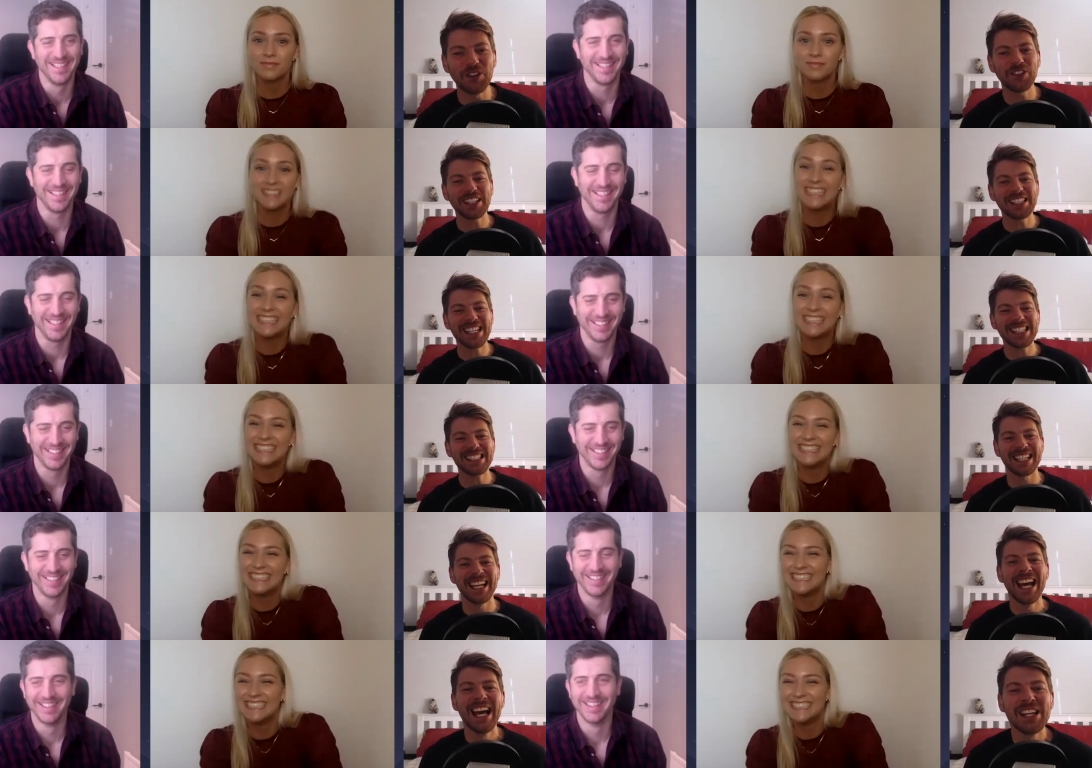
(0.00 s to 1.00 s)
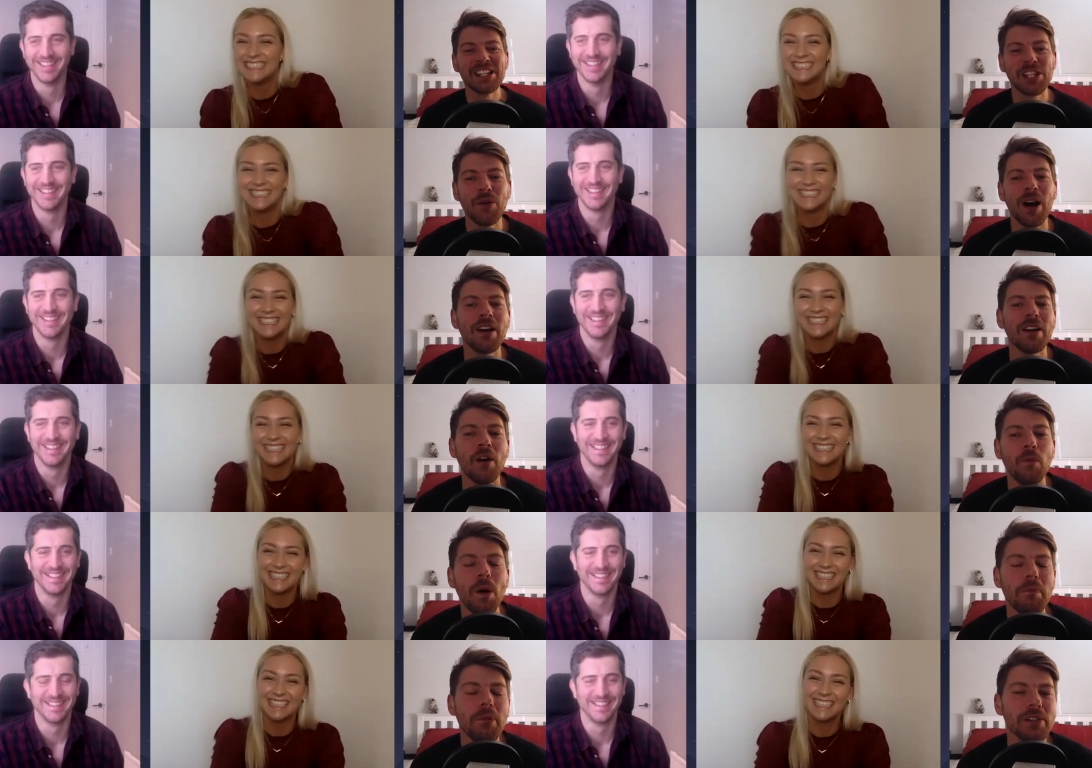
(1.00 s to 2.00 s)
Speaker 1: Fantastic. so, uh, at
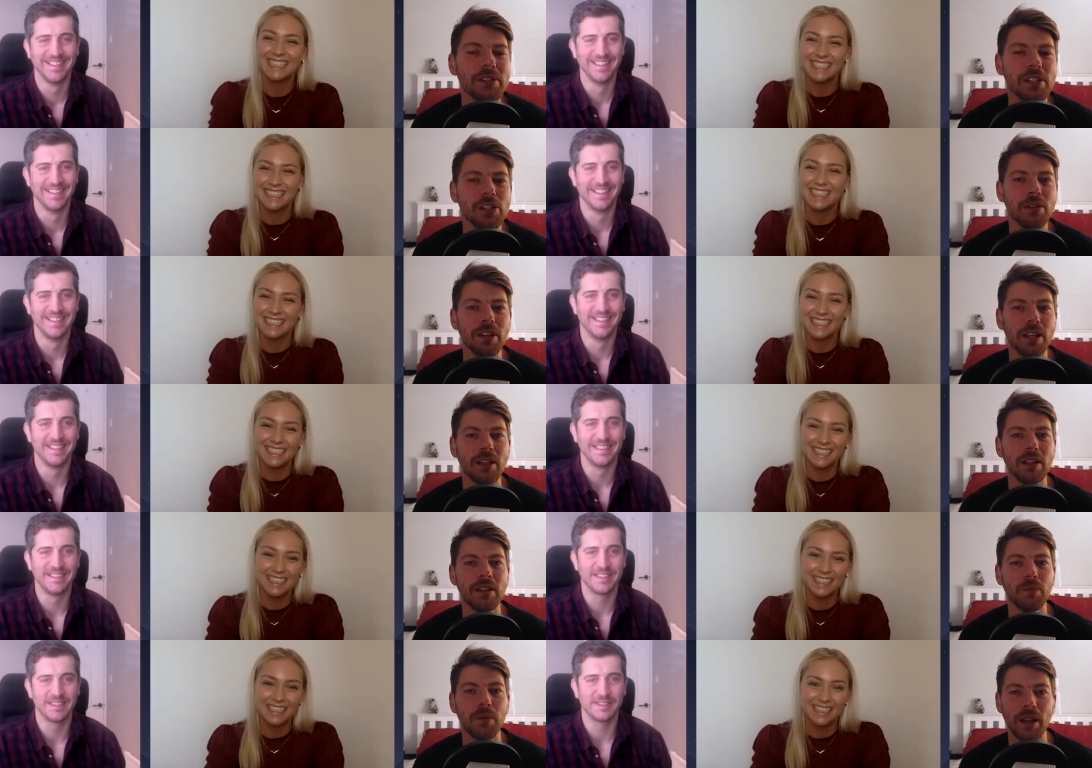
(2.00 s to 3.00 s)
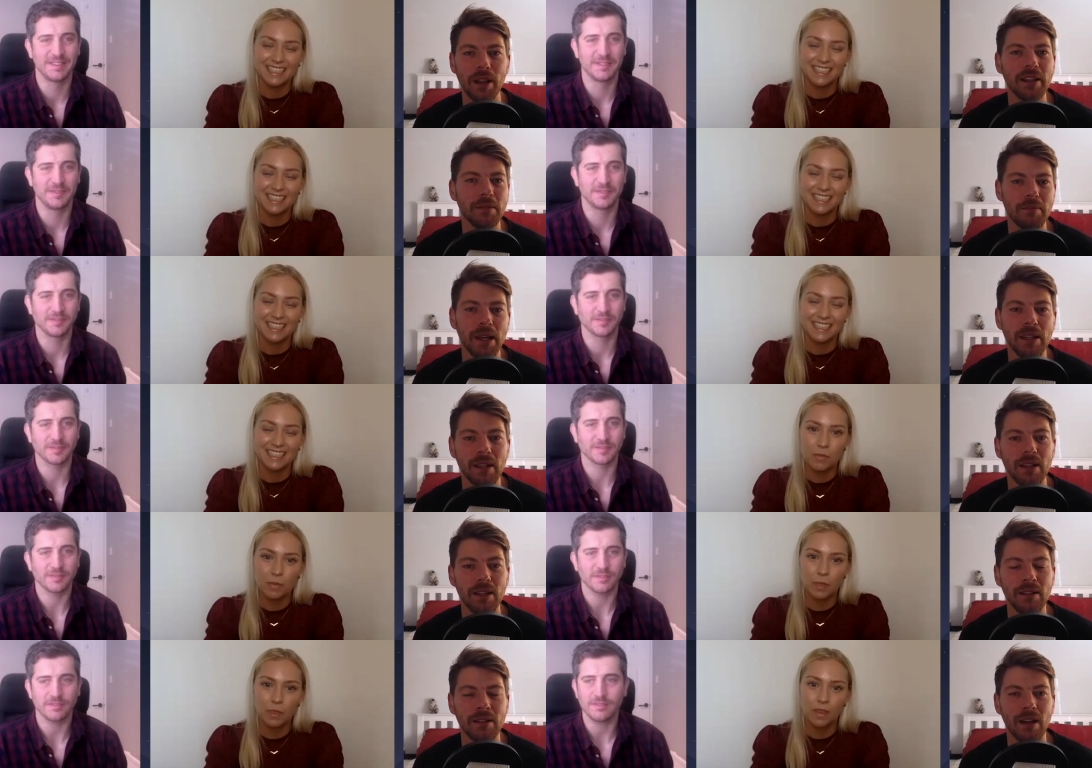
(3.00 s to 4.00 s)
what point did you think, well, I can make
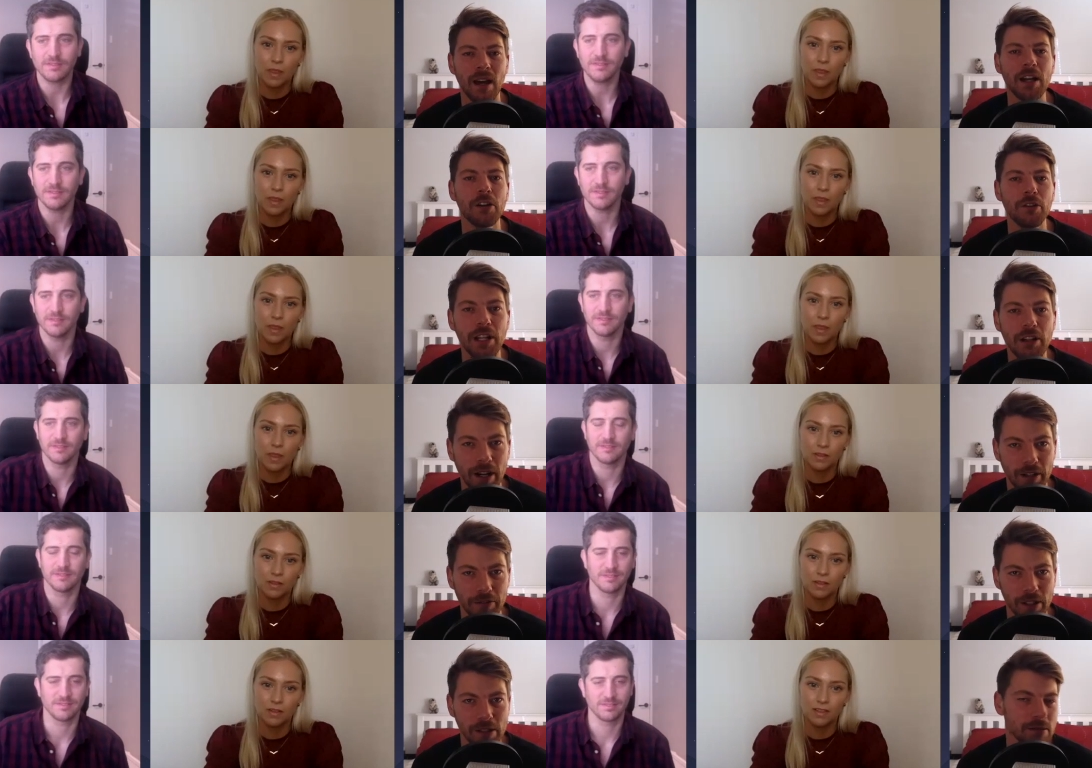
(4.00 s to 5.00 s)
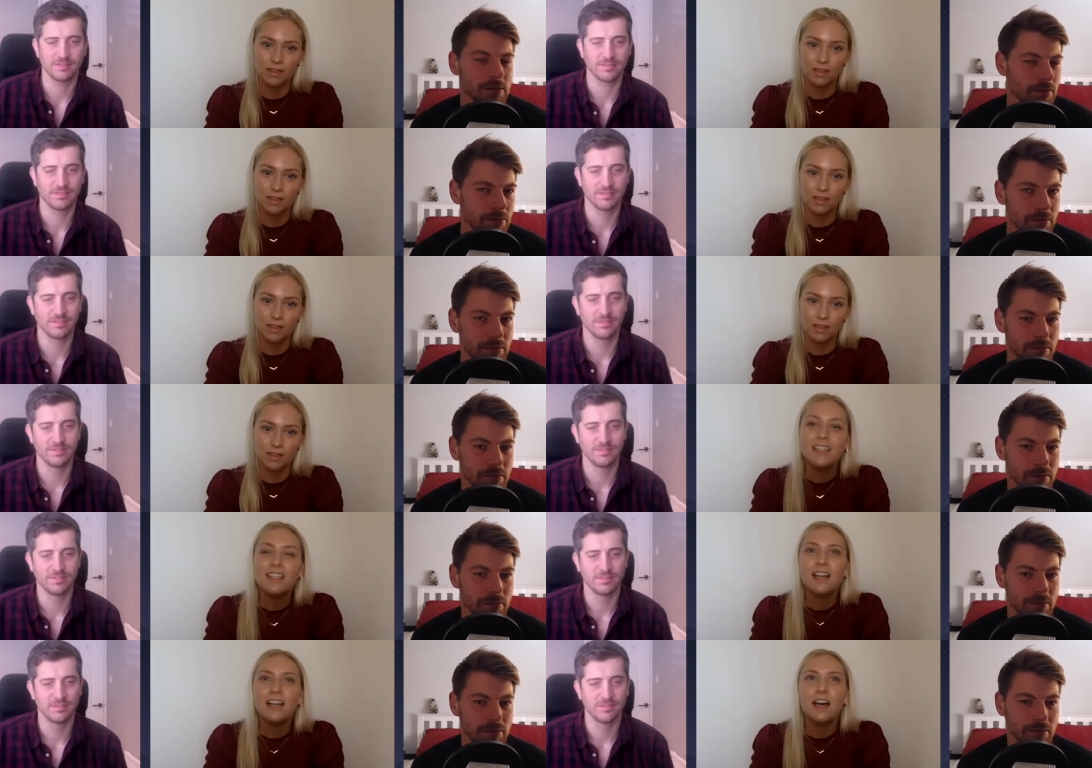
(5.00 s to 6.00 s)
a, a career out of this?
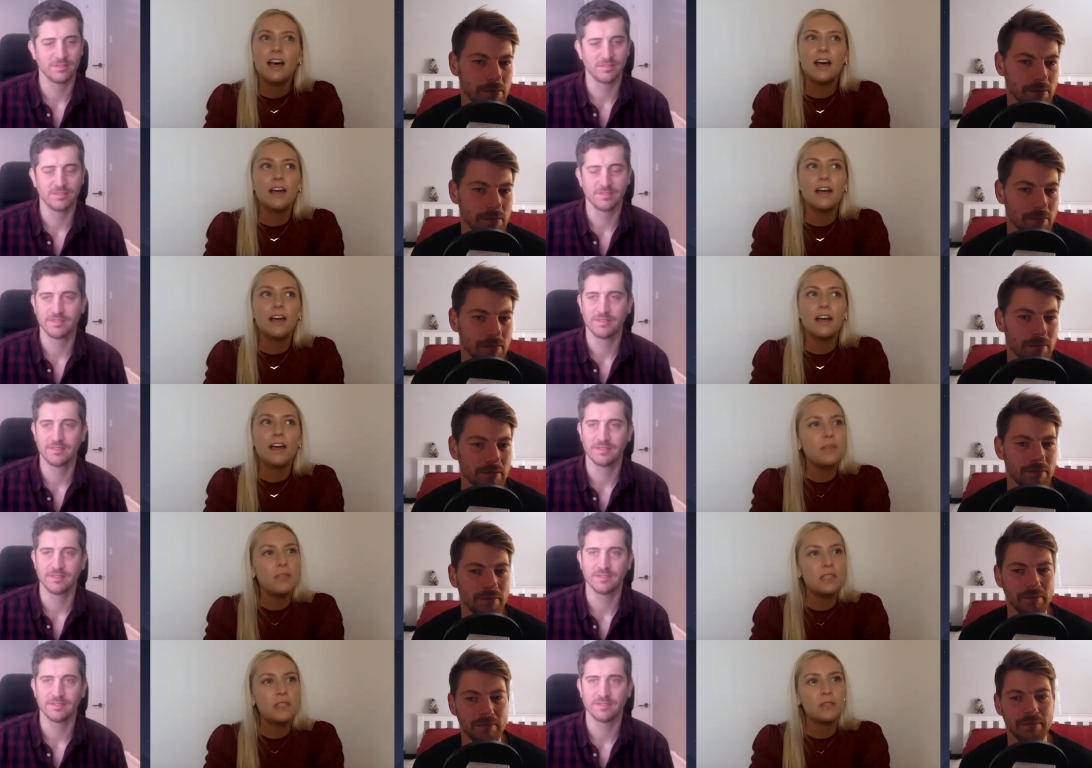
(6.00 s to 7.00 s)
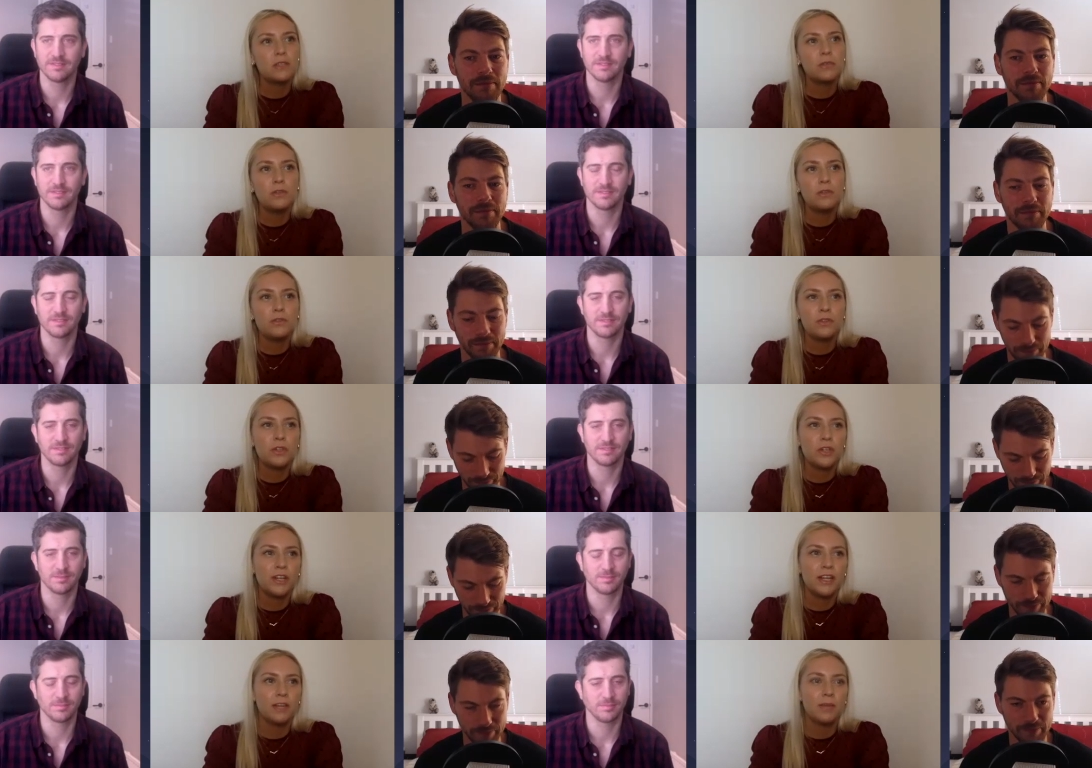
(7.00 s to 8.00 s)
Speaker 2: Uh, I think it was sort of
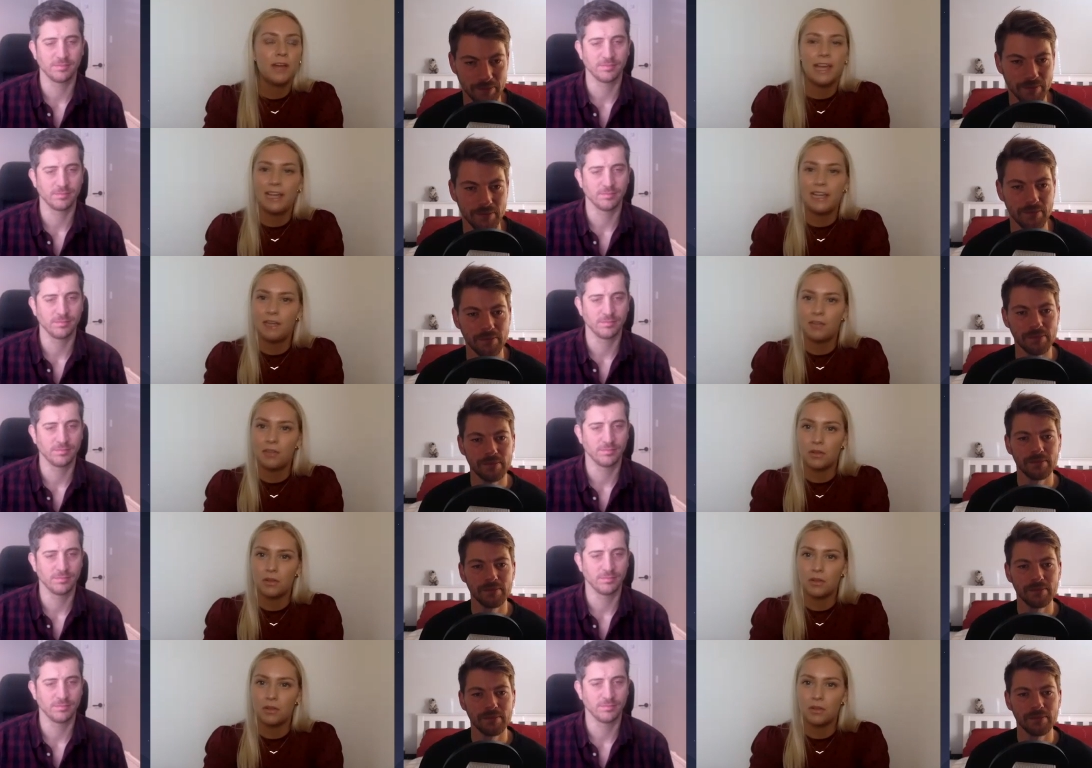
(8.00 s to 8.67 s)
during my A level